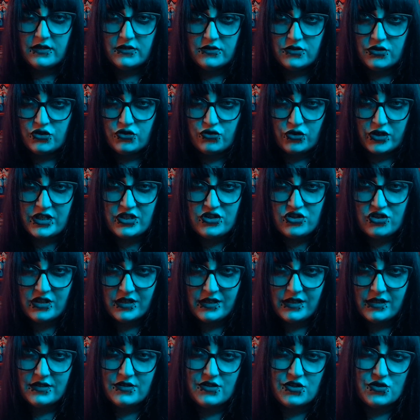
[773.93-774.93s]

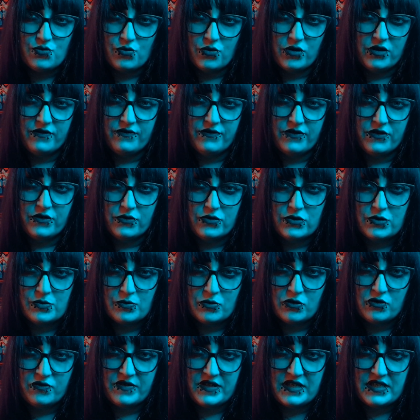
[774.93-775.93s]
Strangeland is one of those
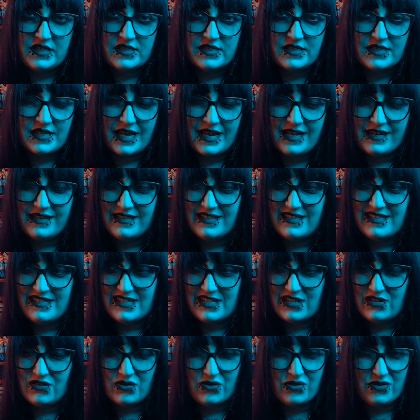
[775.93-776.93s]
movies that it's
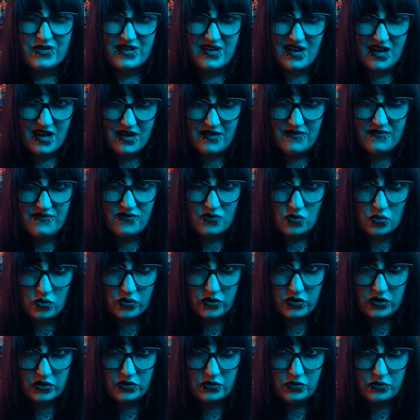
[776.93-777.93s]
either not for
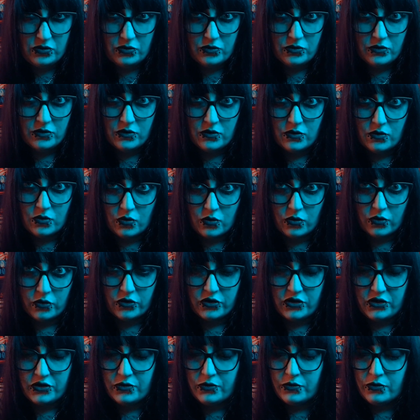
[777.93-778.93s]
you or
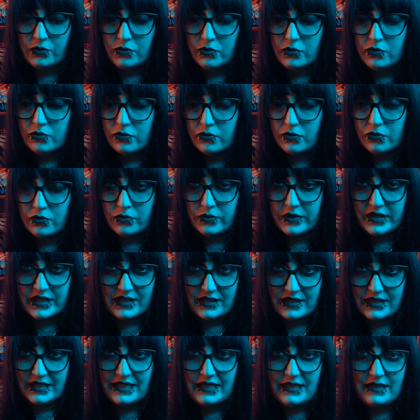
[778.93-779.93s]
you
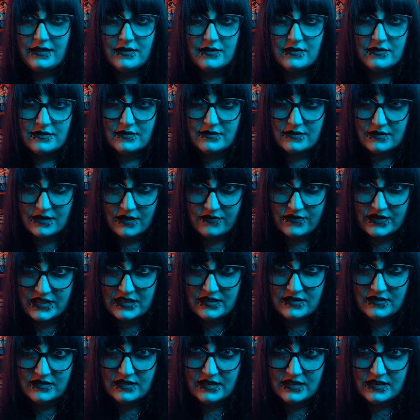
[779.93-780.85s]
really love it.